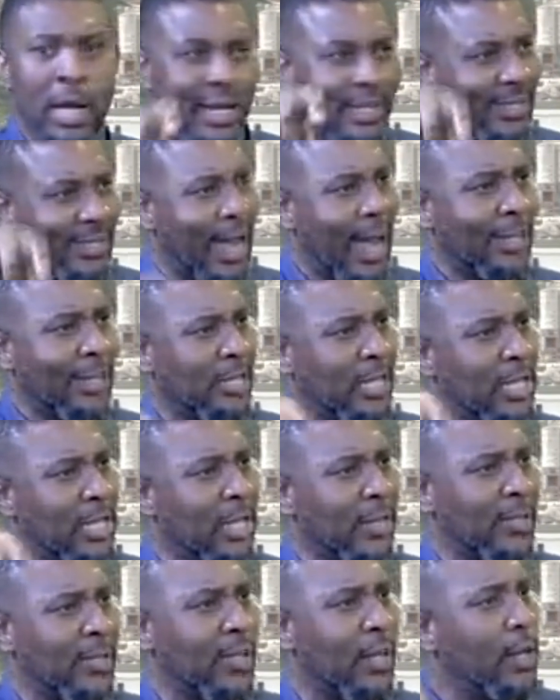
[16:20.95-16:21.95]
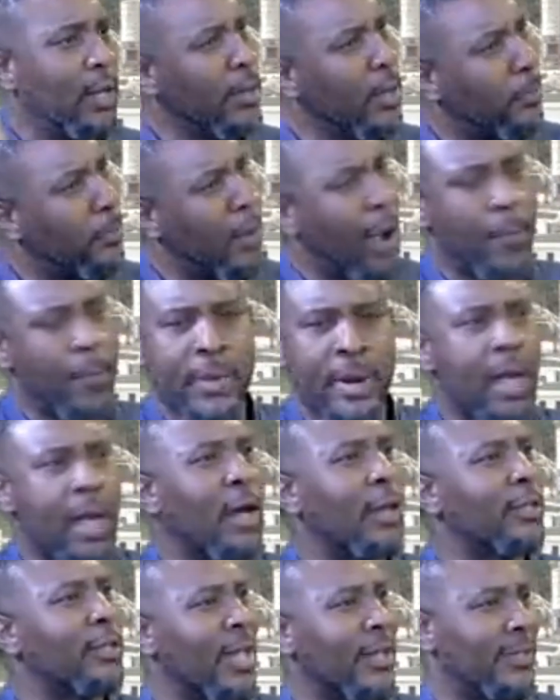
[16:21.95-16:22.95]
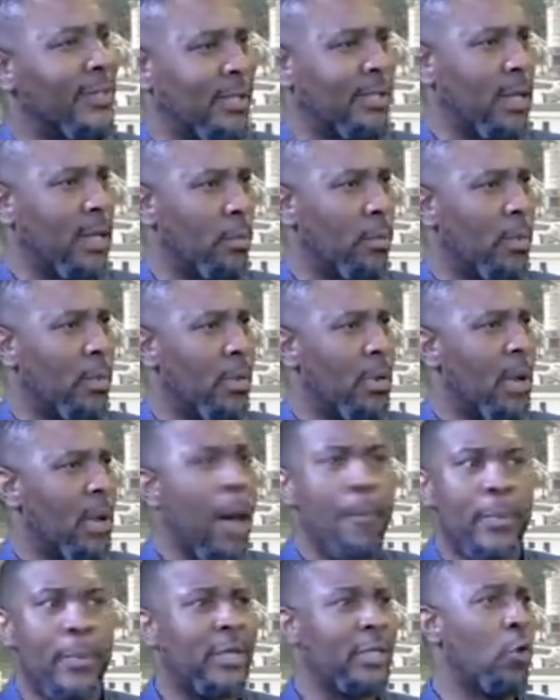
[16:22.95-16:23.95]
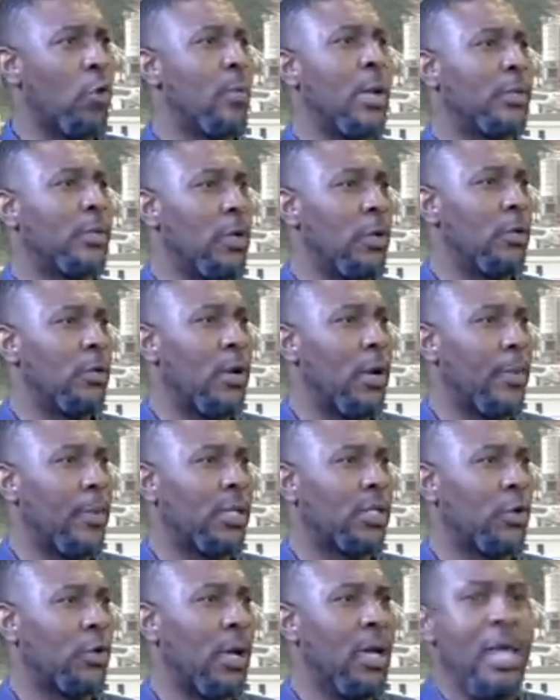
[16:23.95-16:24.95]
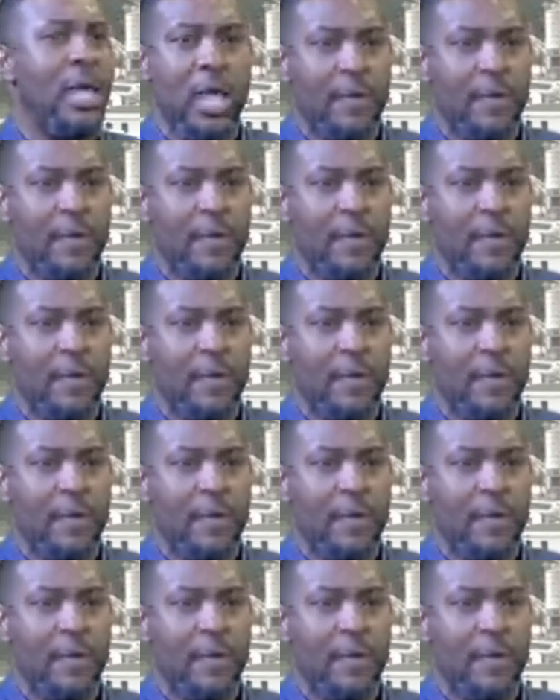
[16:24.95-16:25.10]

That is the primary healthcare system. Yeah. I'm registered with my general practitioner.